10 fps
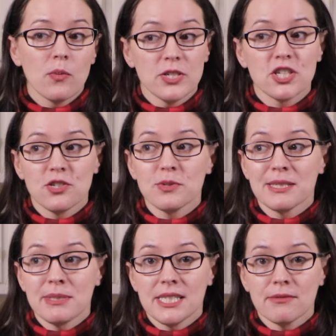We should do
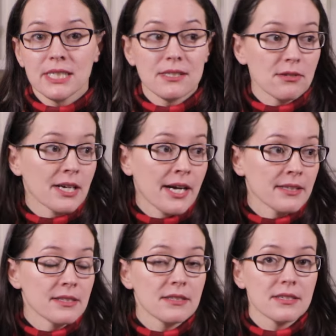some serious Long
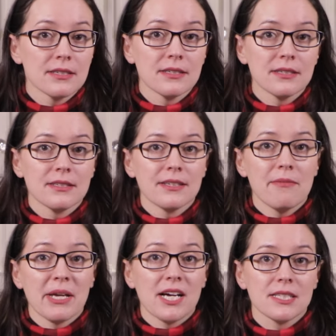Island.
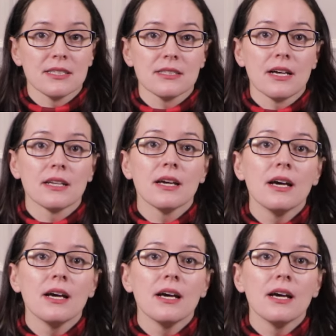Have my cousins on.